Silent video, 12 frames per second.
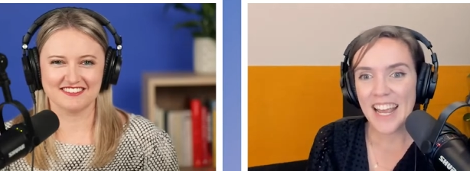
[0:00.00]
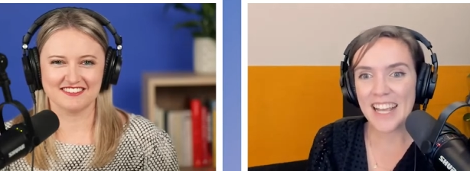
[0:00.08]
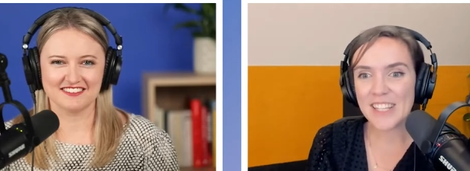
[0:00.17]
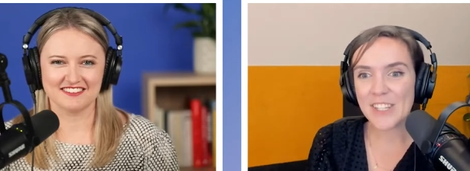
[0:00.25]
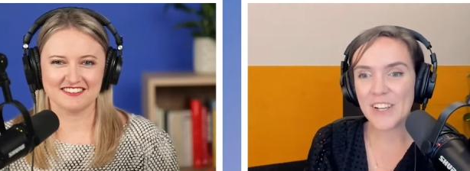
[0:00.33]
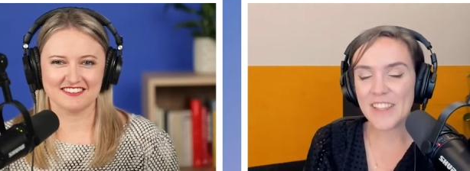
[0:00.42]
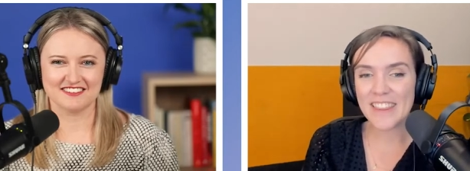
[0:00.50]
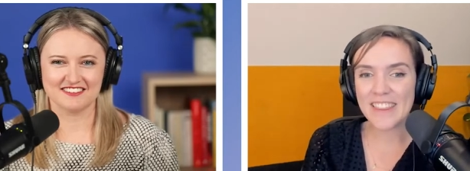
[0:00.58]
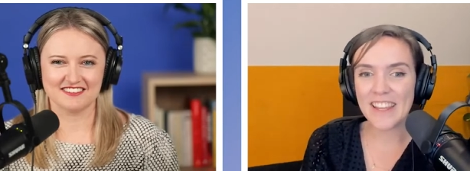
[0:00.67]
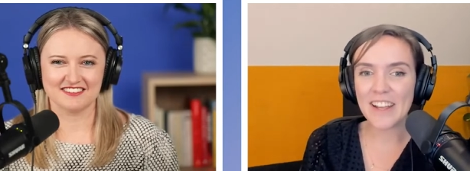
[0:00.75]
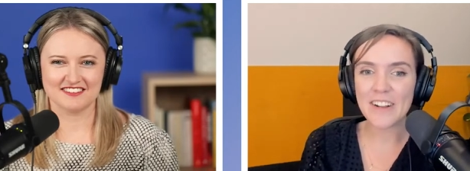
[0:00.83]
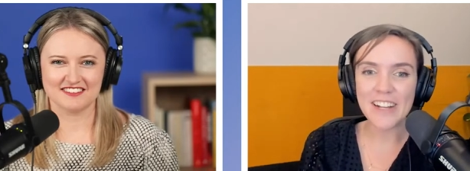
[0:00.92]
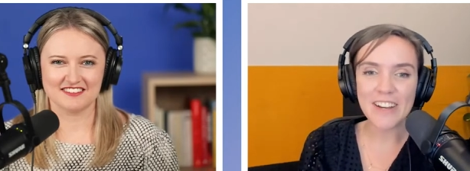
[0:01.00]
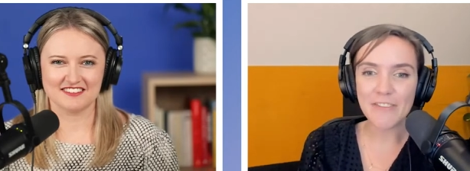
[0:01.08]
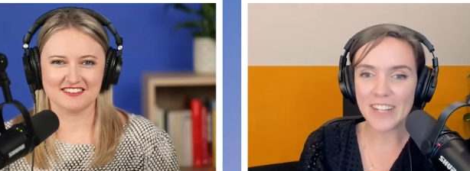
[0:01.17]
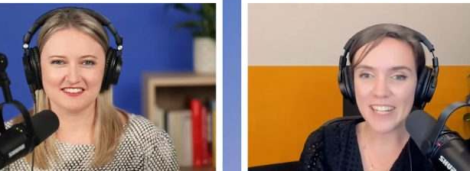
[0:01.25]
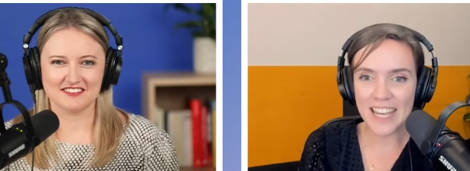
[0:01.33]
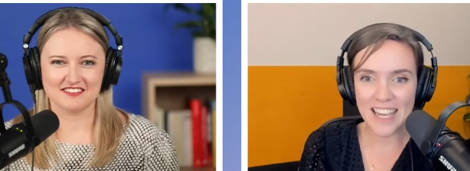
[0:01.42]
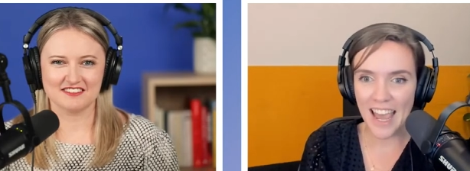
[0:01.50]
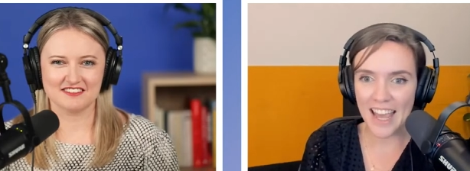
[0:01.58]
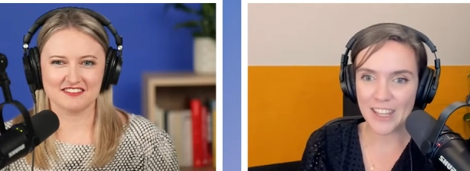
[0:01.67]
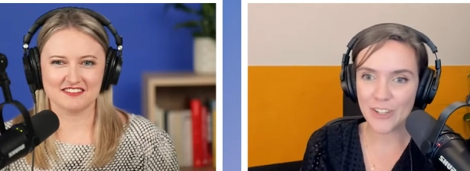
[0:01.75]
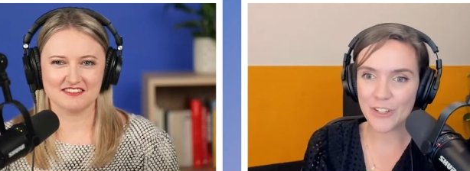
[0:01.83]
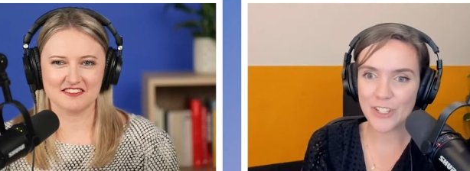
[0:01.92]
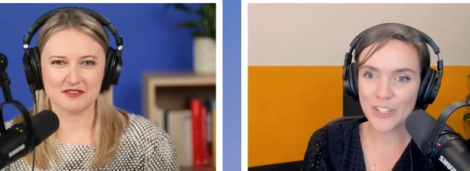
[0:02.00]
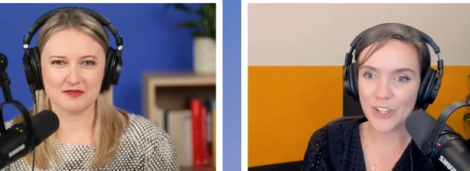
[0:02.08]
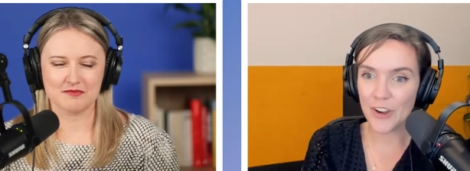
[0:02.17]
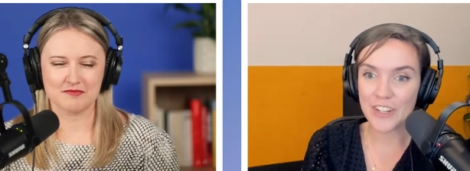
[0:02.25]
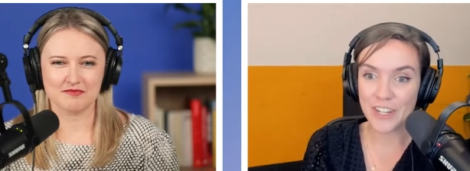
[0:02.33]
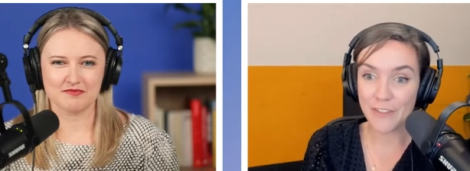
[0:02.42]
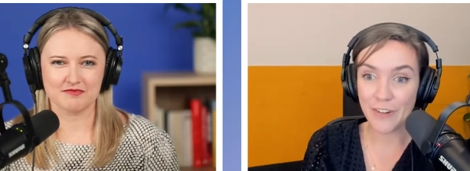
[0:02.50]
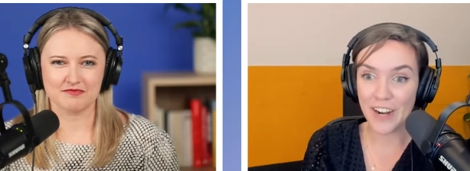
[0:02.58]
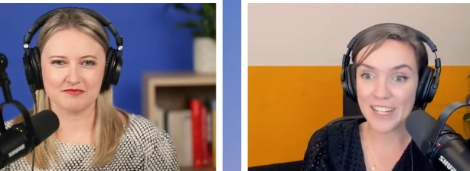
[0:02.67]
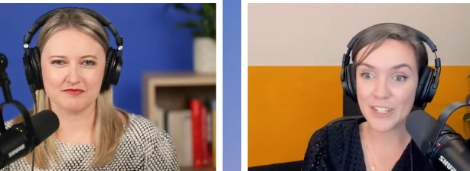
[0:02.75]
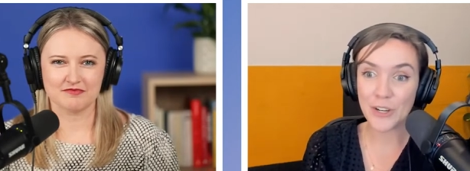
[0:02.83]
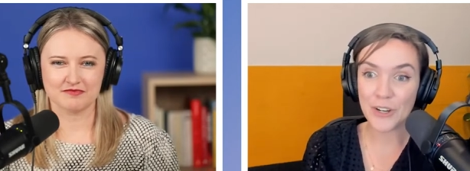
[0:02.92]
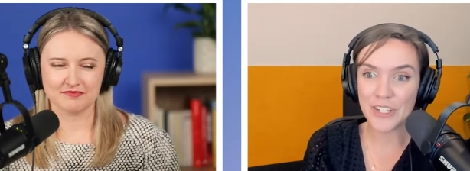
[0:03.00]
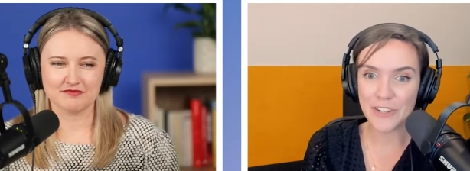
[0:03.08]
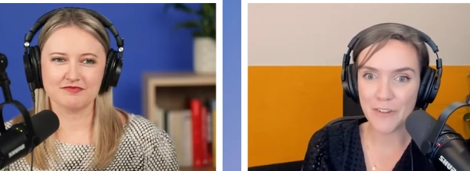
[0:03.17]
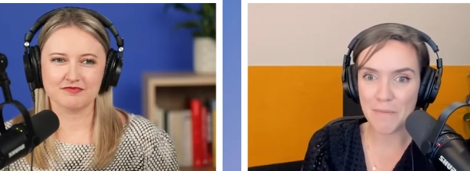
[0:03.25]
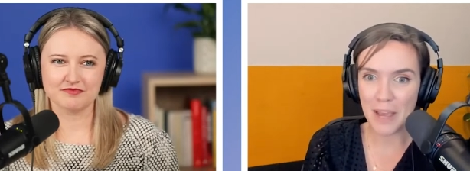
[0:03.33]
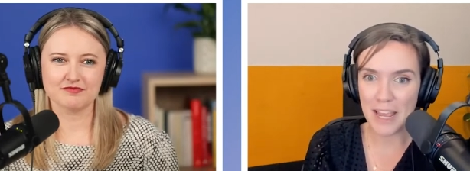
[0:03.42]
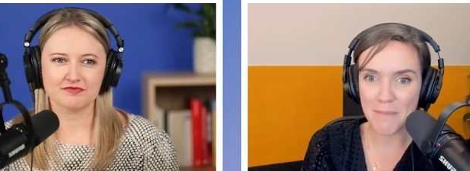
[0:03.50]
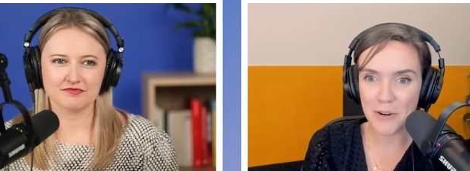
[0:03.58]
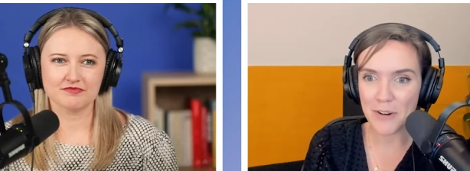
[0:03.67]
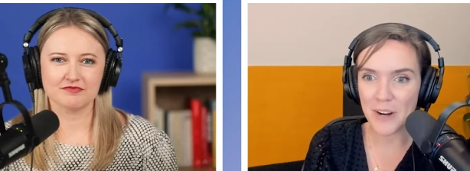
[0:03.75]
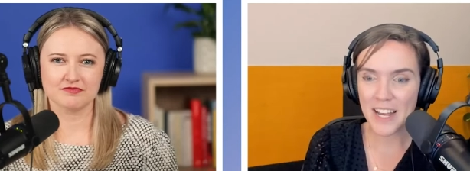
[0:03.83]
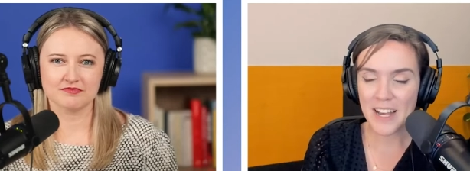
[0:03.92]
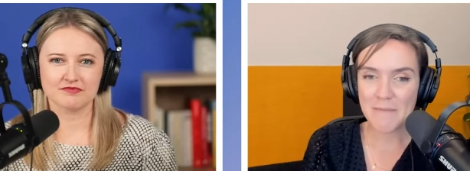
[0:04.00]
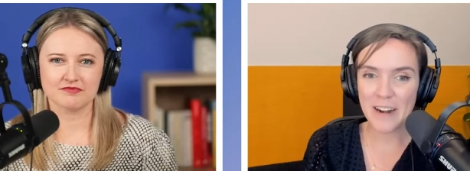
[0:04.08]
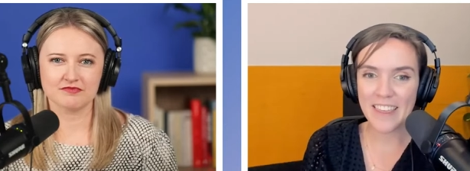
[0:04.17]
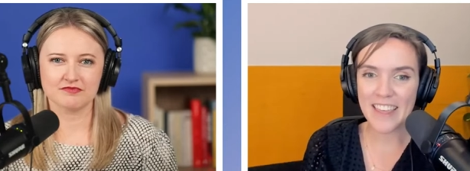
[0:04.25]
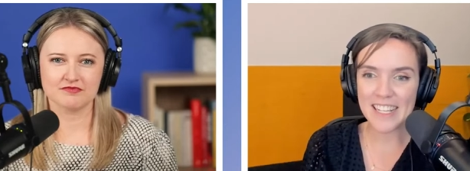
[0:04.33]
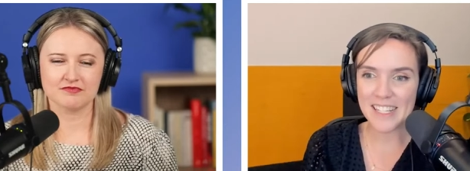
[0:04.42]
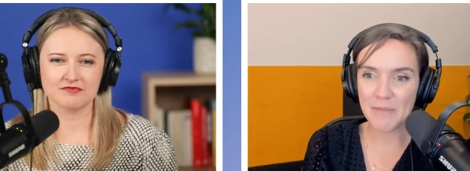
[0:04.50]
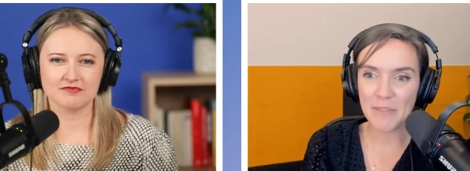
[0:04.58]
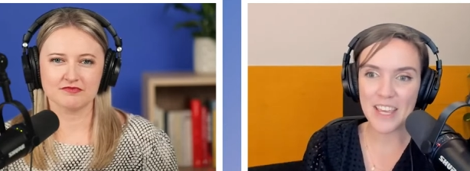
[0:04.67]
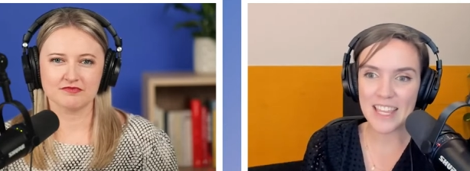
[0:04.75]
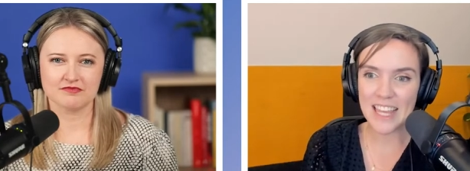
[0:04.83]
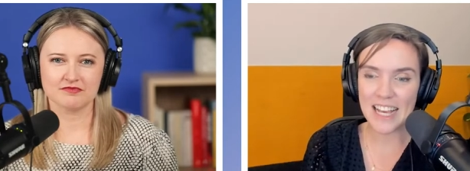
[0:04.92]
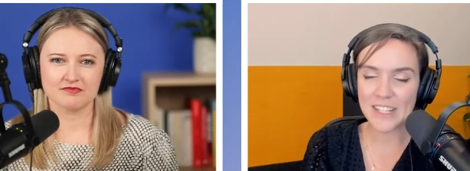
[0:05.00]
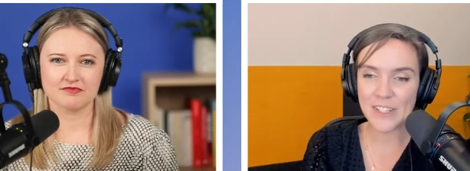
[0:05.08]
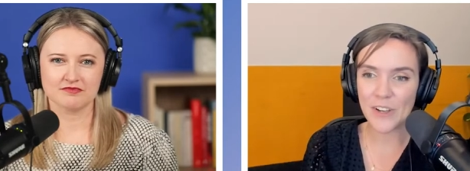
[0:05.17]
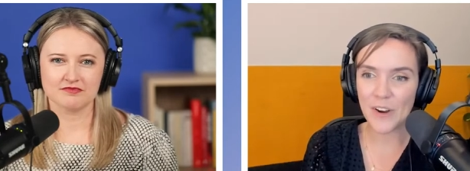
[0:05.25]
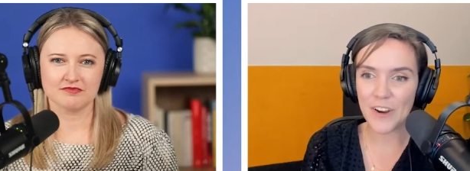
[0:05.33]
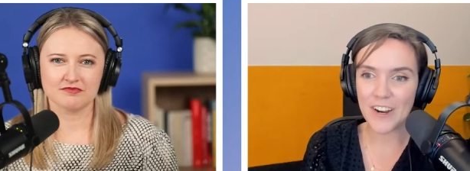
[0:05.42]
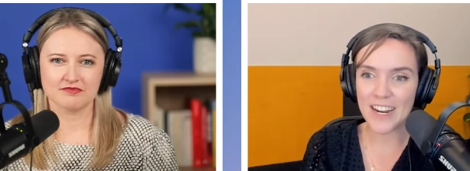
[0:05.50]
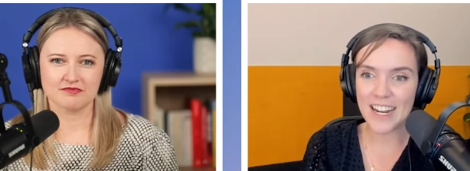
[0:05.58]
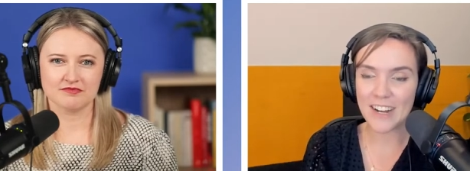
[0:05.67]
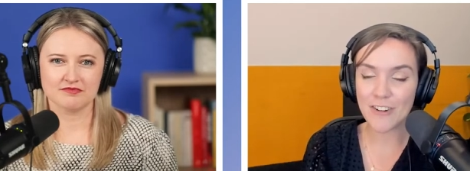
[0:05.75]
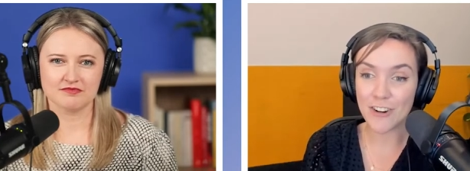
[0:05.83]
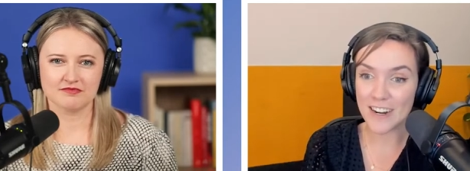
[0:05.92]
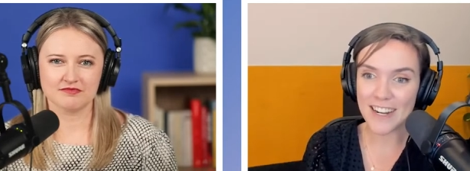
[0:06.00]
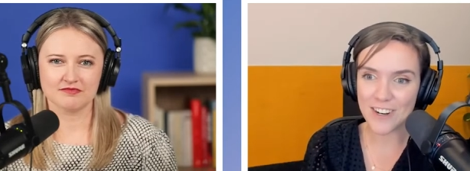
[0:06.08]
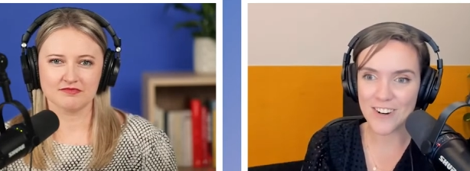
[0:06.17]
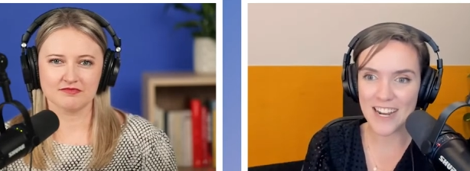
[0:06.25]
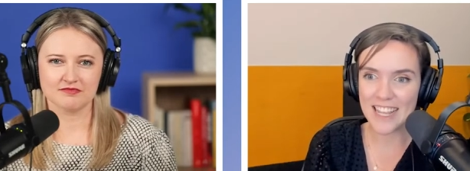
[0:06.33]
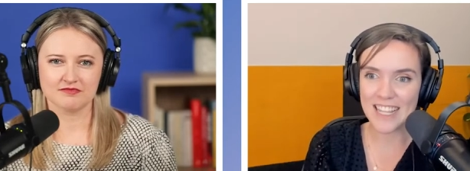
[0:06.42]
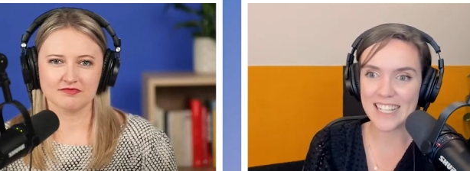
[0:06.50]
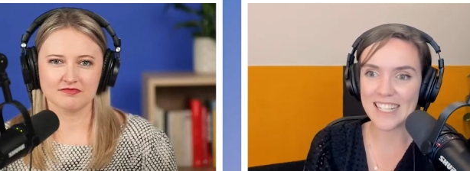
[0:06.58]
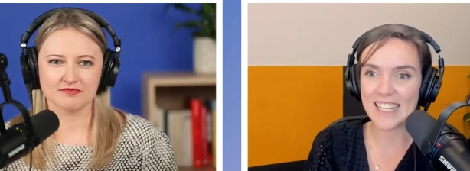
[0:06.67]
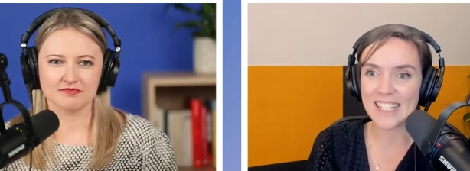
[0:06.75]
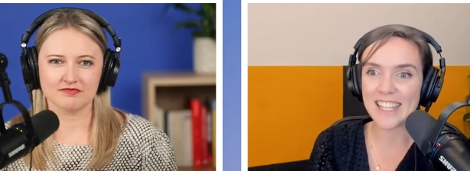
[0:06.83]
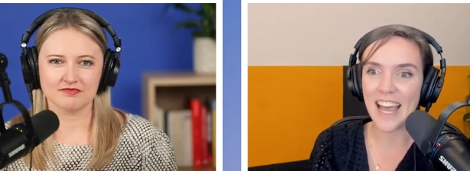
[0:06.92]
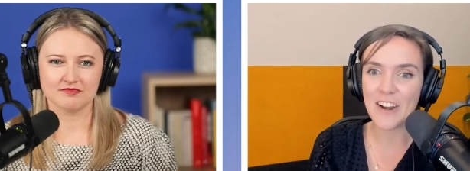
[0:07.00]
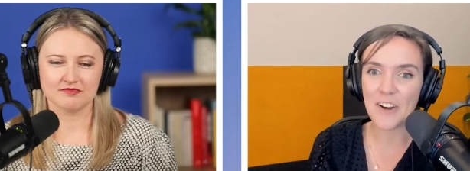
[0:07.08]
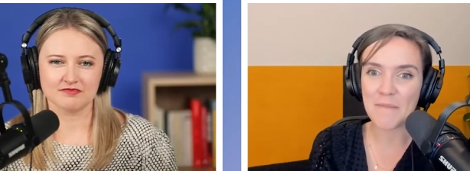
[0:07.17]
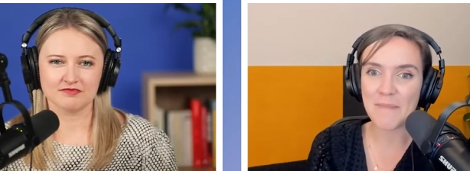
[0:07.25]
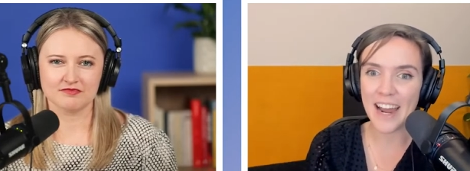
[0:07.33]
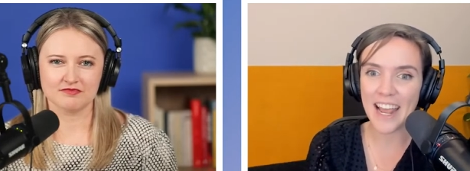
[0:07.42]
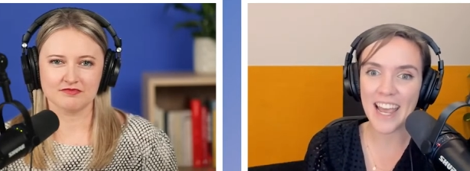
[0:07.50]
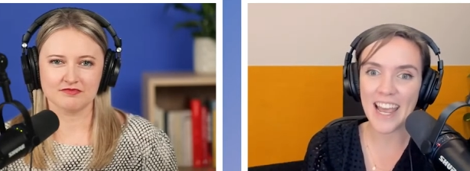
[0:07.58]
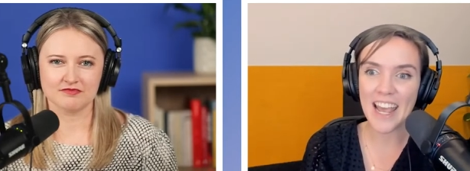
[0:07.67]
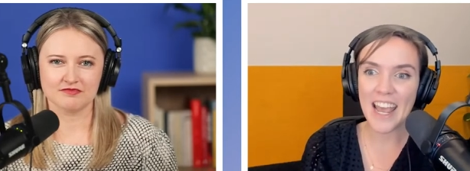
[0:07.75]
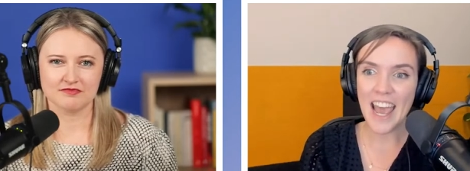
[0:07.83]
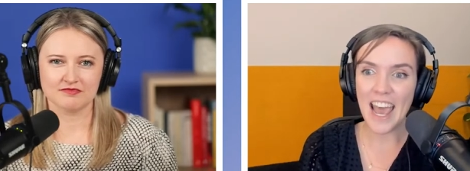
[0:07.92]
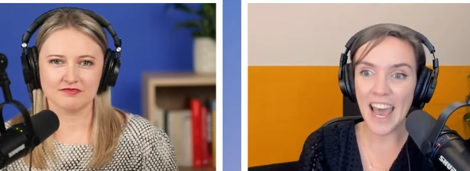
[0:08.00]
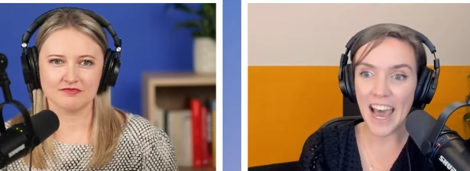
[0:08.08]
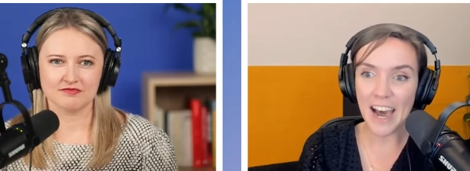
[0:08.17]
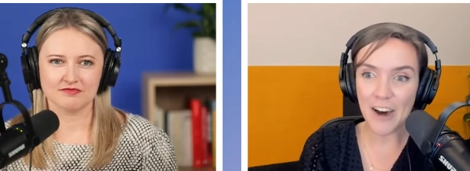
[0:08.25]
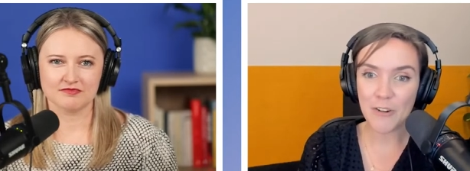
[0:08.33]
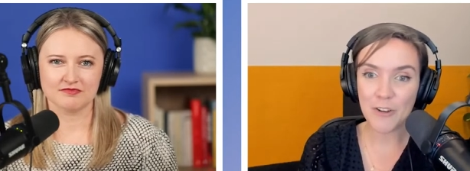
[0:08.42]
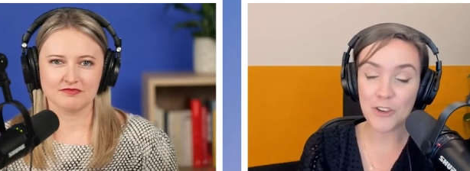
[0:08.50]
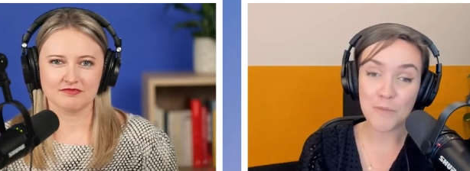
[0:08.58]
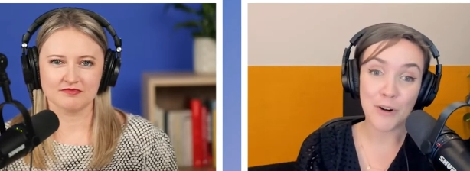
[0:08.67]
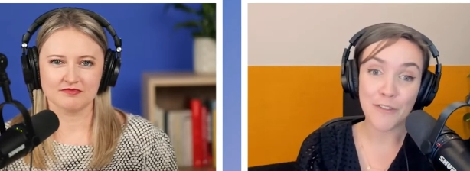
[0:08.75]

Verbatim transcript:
Speaker 1: And so it really can look so different to different people. But I think something that's so critical in this is that no matter how you